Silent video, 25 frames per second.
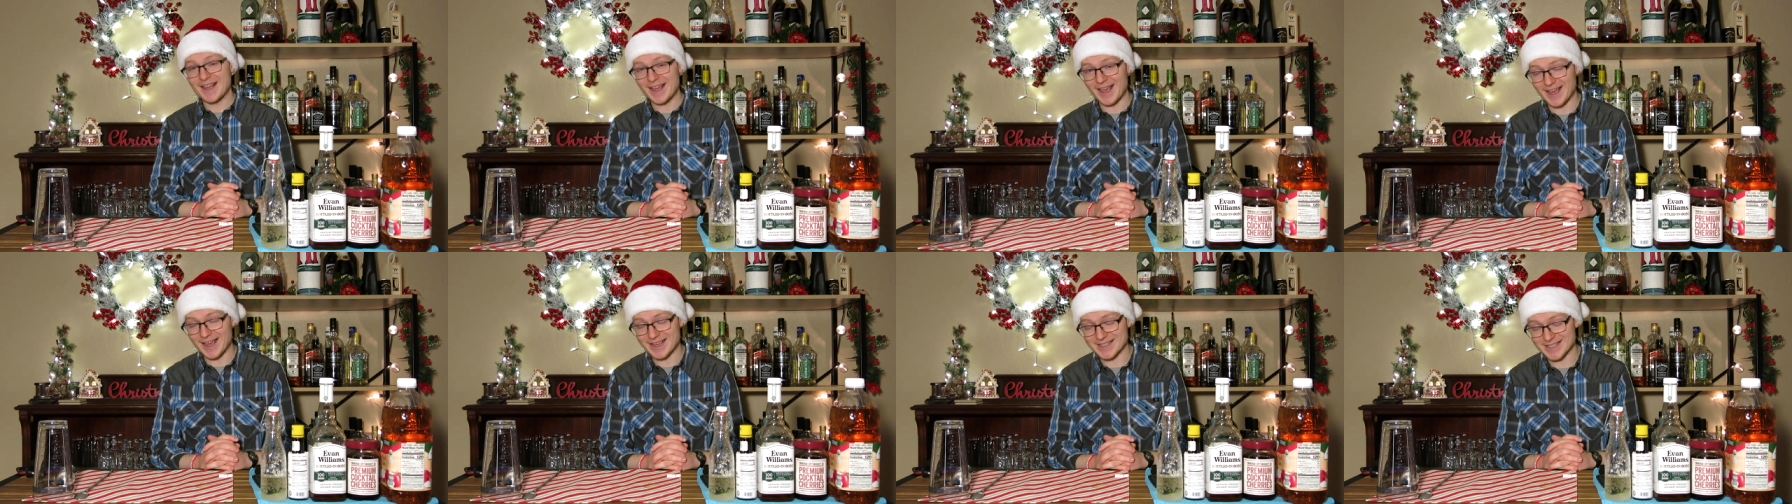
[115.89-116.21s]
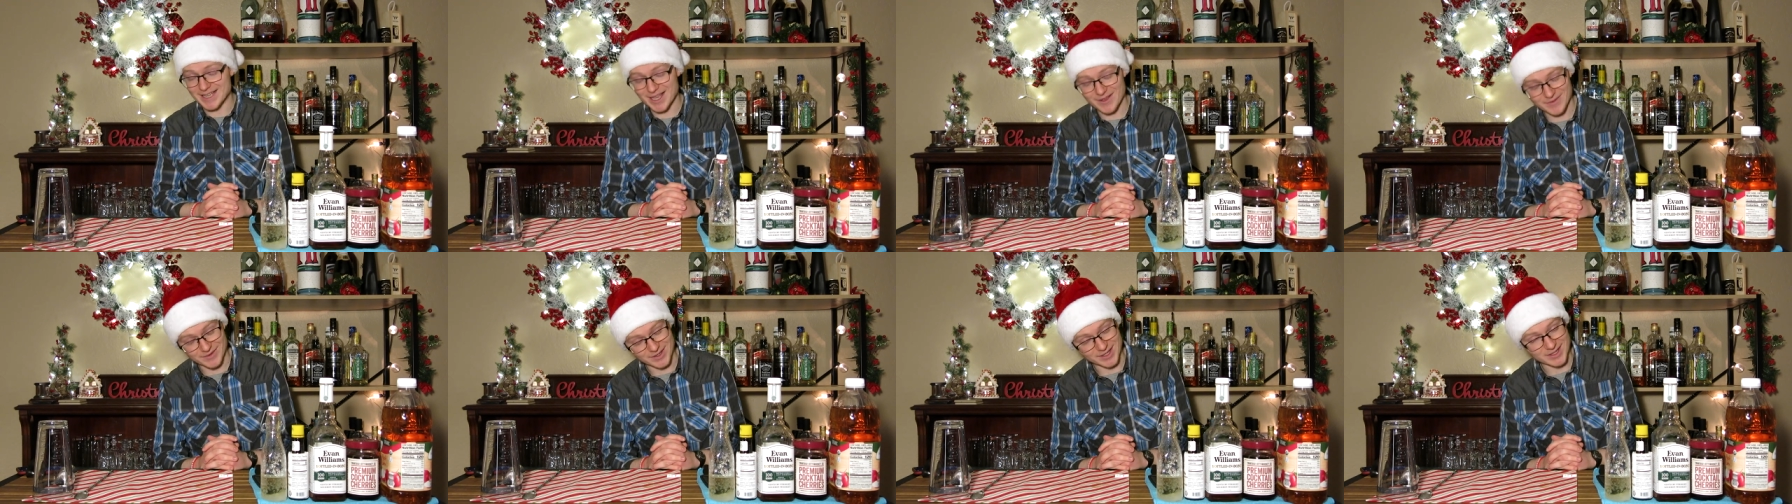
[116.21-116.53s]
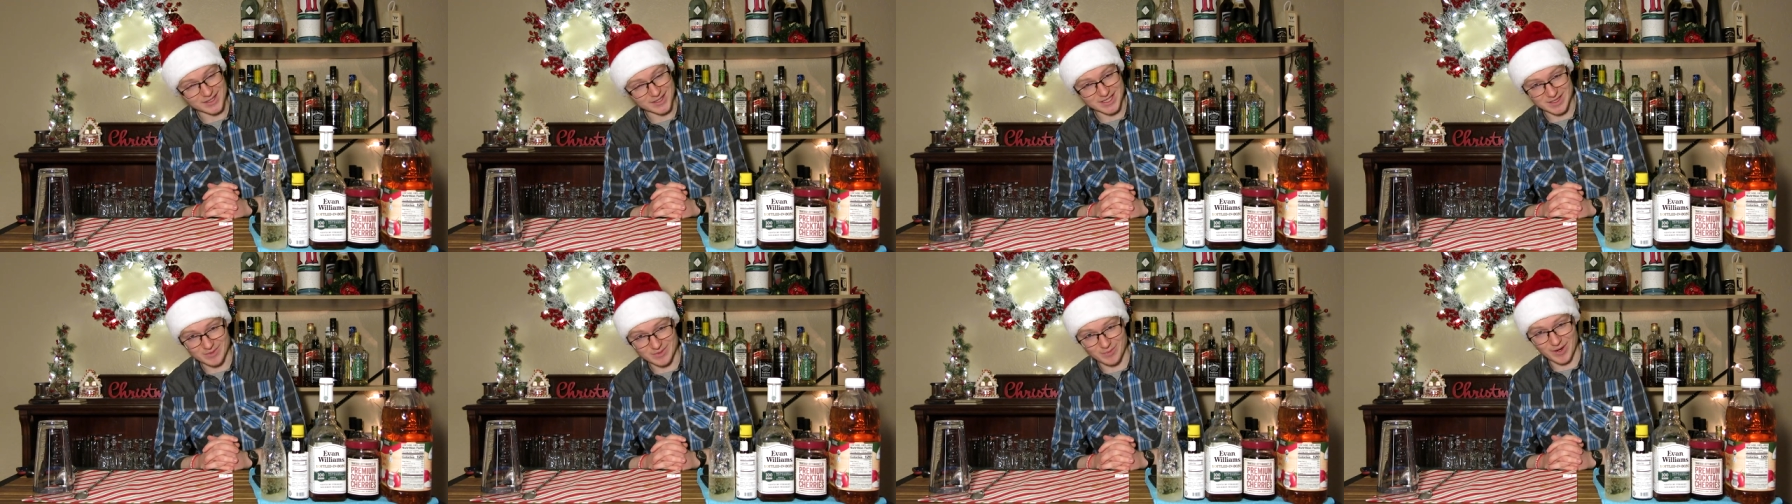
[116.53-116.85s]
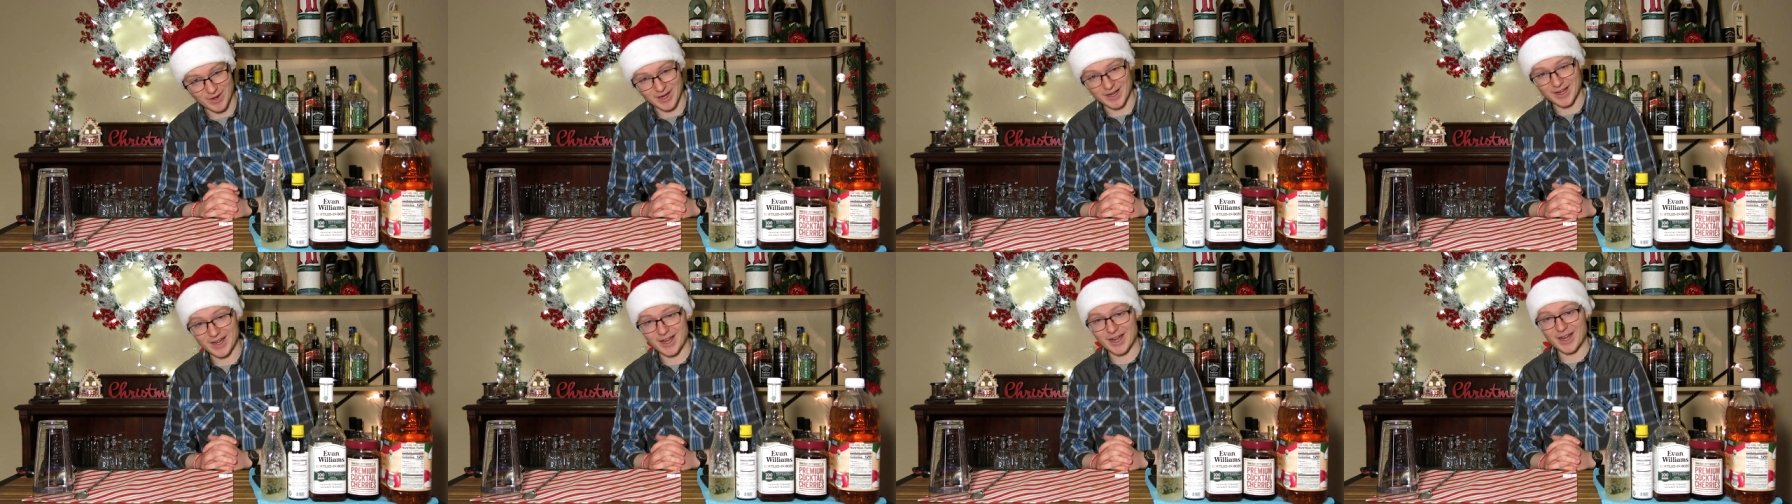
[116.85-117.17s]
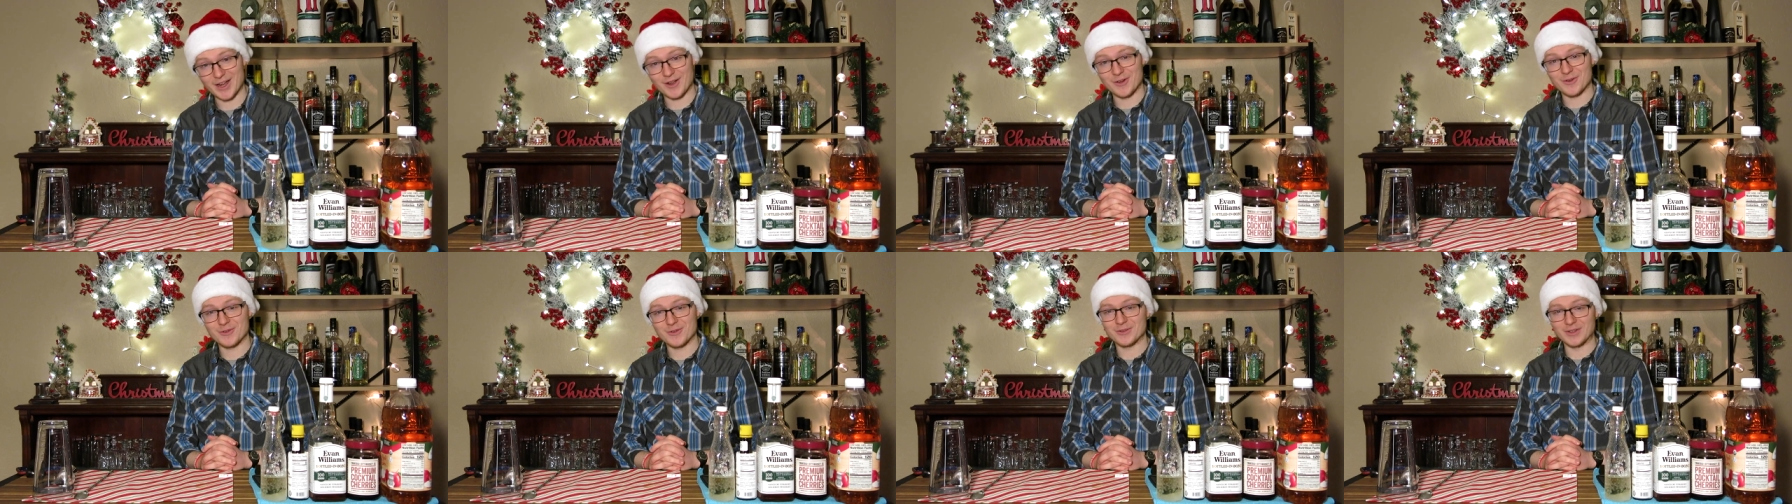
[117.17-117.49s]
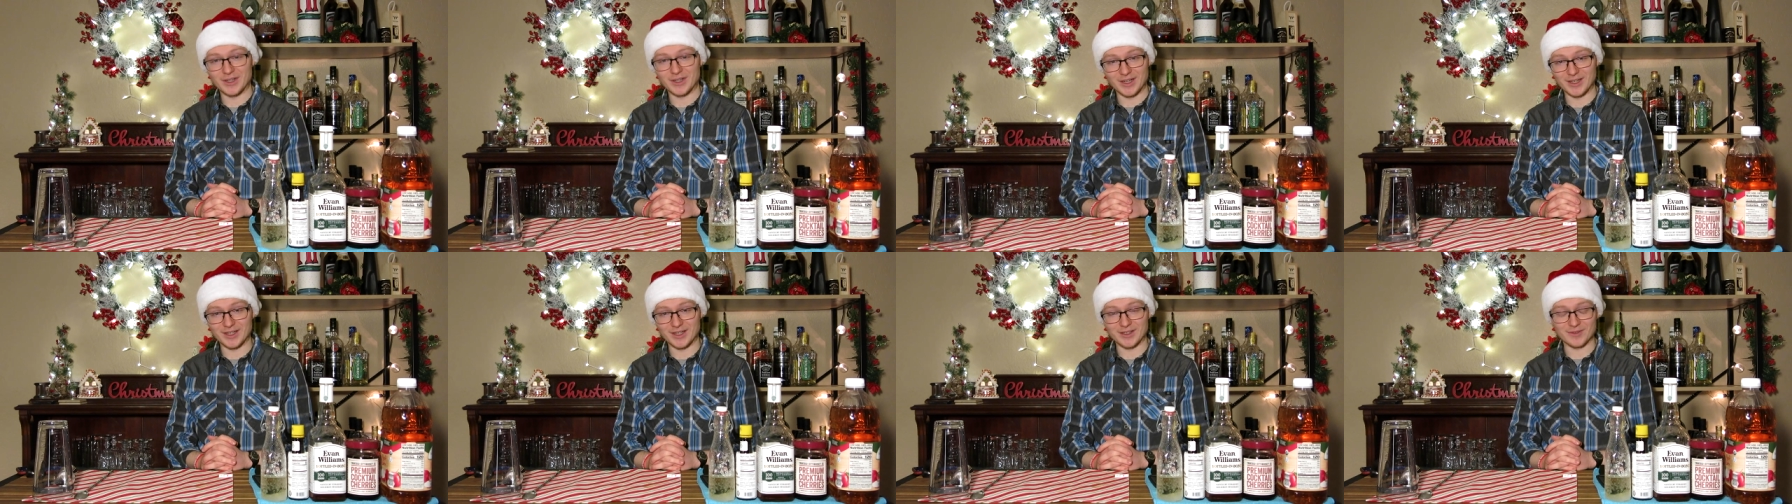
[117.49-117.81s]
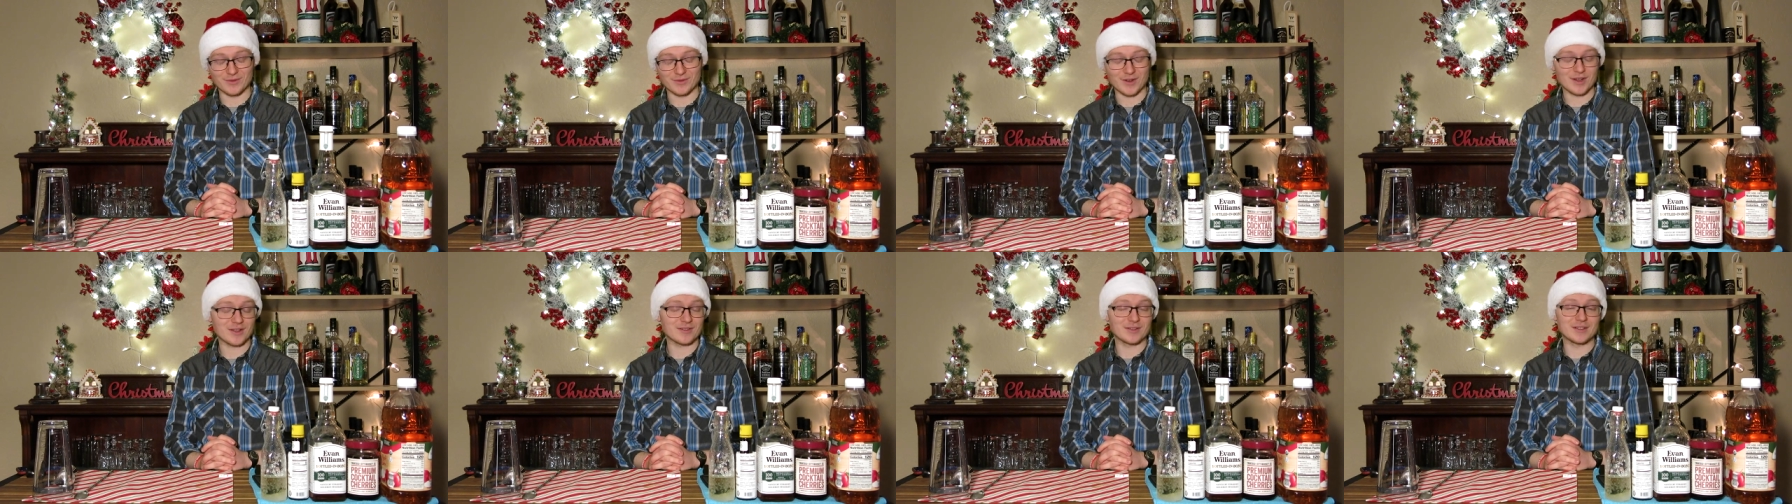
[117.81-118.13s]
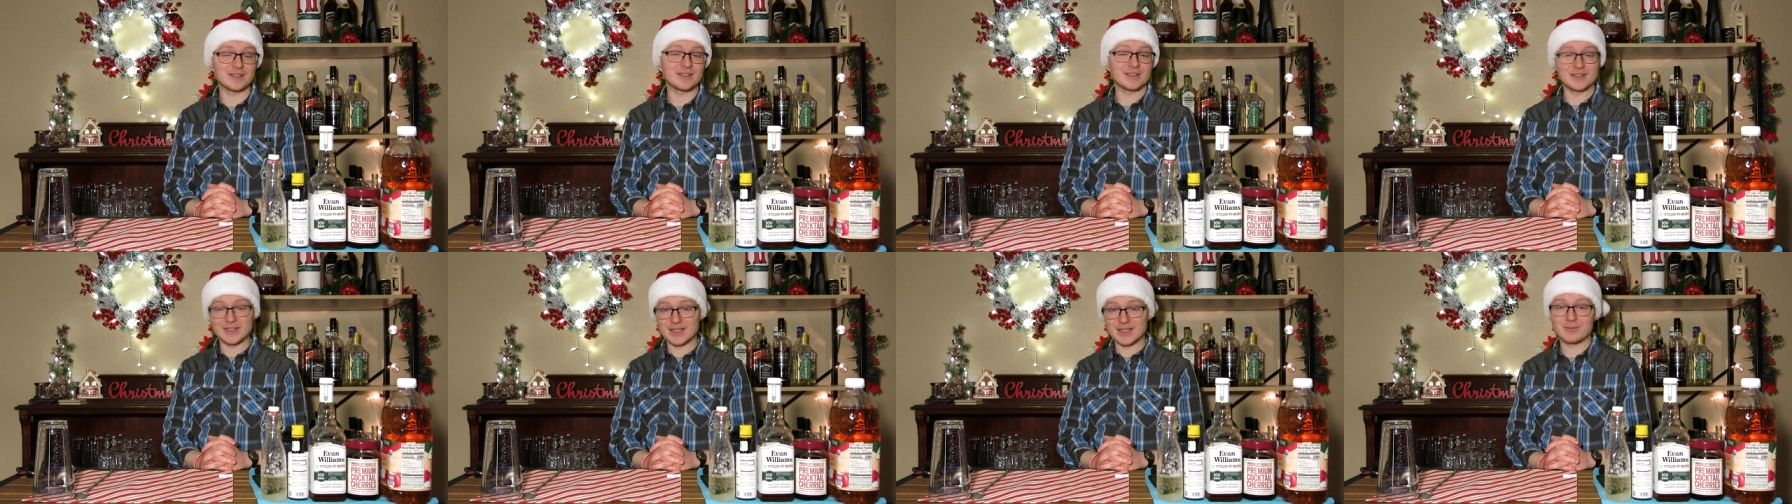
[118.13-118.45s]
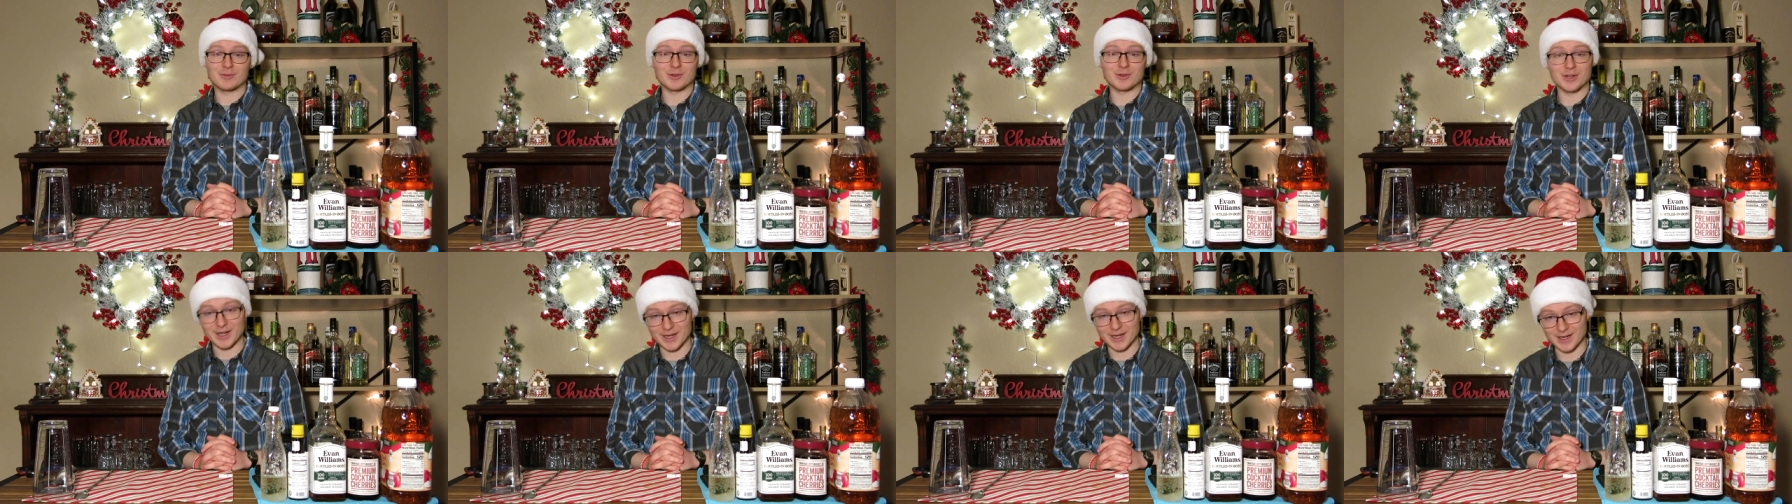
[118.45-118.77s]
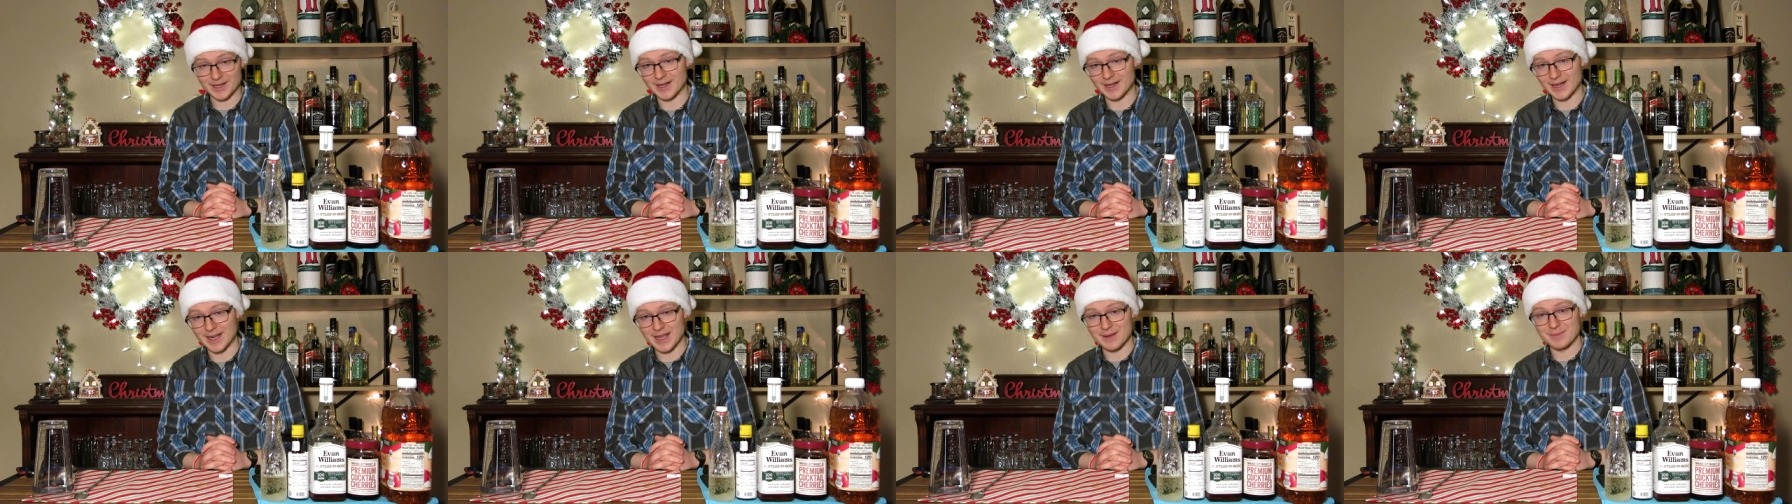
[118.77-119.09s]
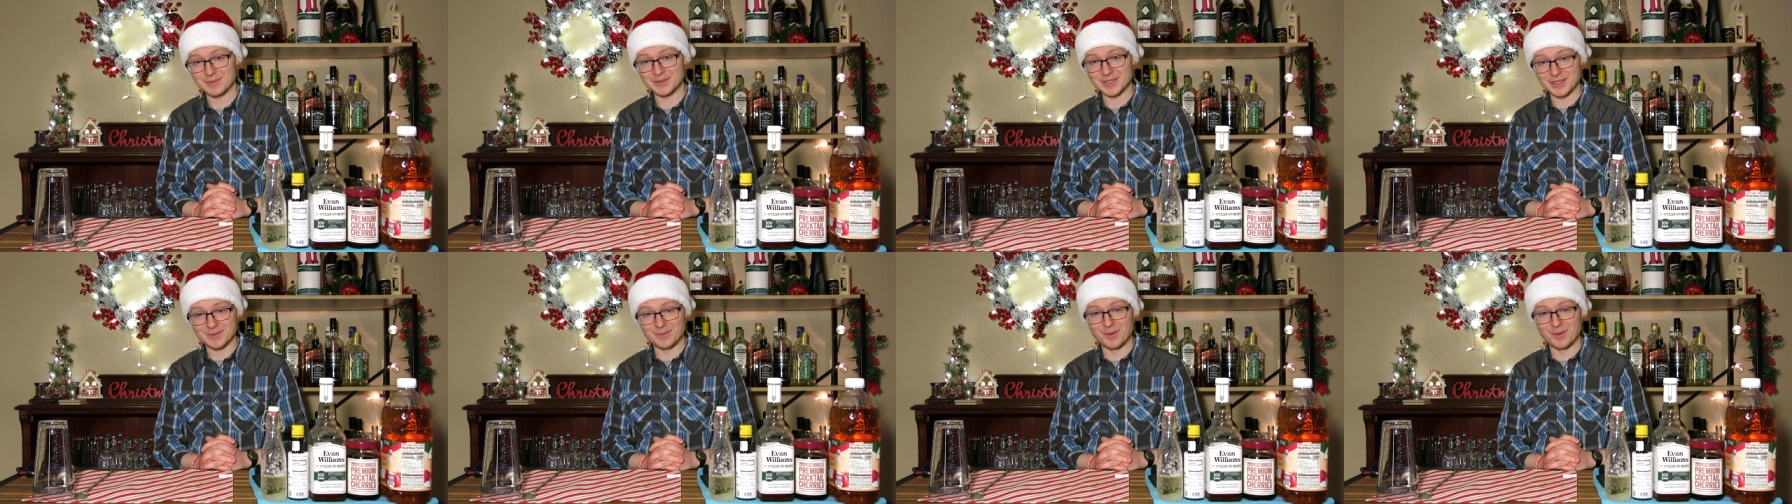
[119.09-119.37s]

as evidenced by how, frankly, inebriated I am at this